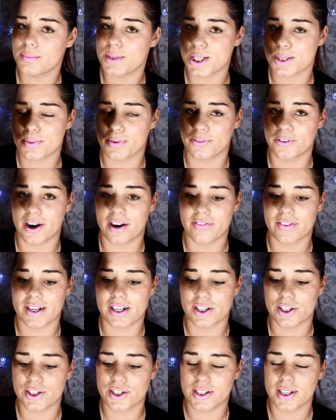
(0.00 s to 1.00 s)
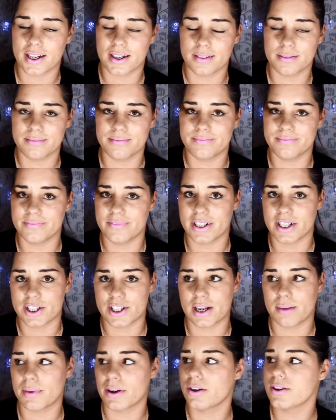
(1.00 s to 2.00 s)
just before I finished
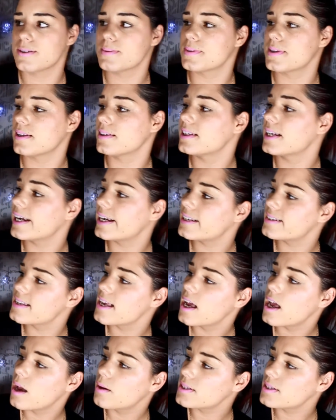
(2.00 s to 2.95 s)
up my Christmas holidays.